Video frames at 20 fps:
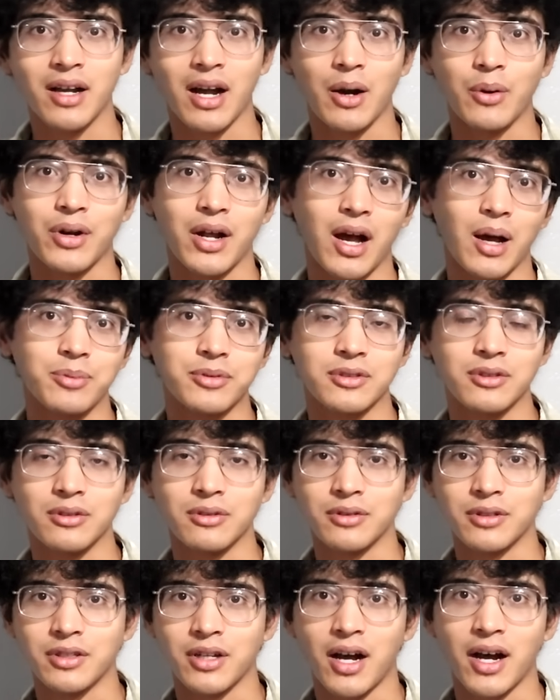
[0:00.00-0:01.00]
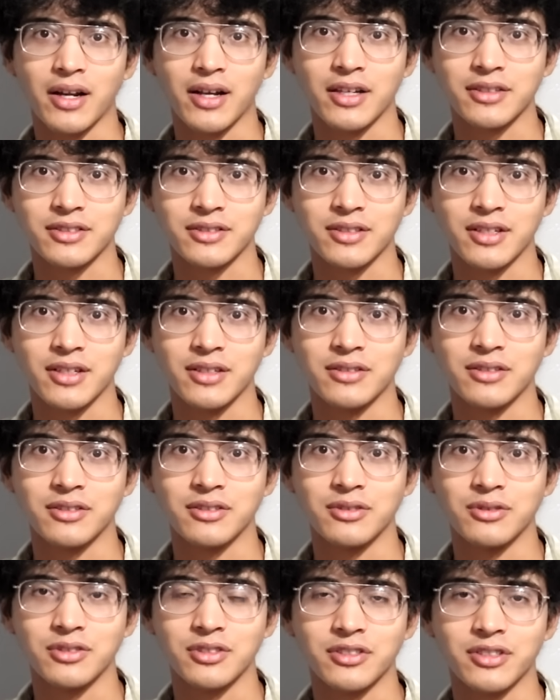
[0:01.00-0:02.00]
I would absolutely not hesitate to
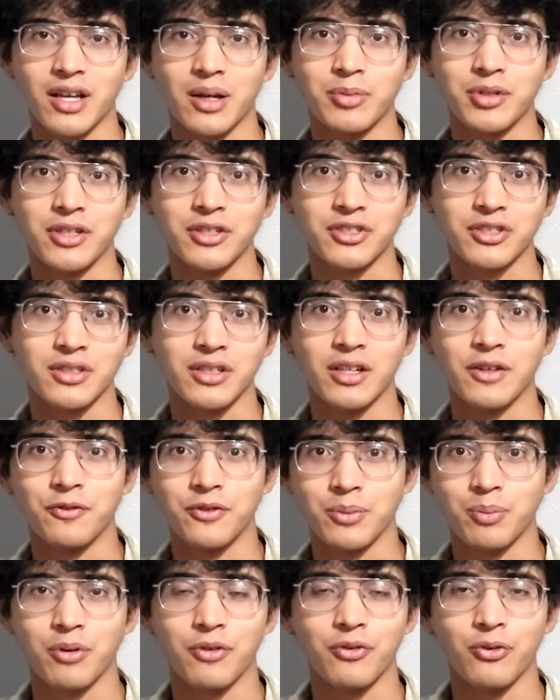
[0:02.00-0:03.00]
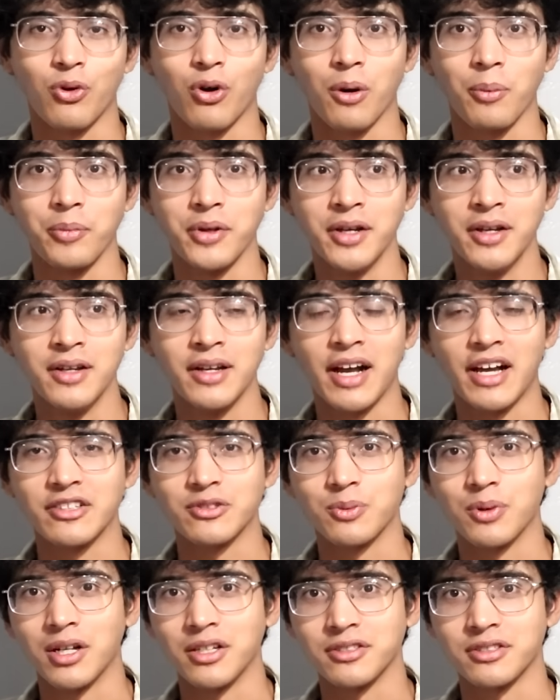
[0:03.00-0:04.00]
use this ammunition if it performed
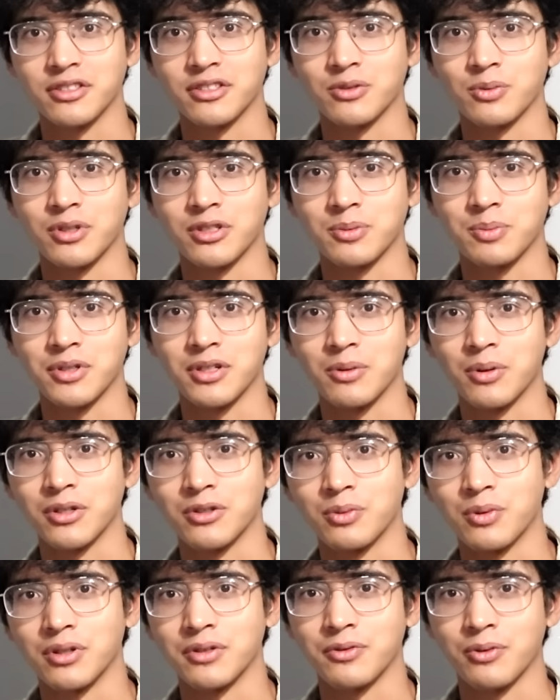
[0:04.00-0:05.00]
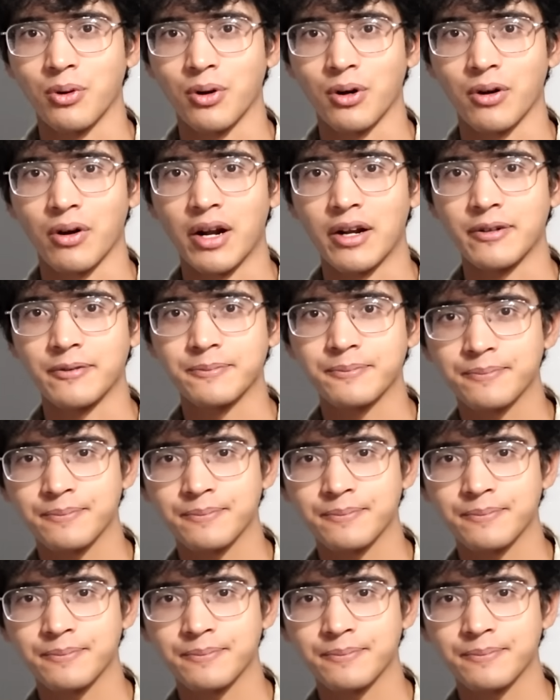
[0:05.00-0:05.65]
as well as the Swiss P 124 grain.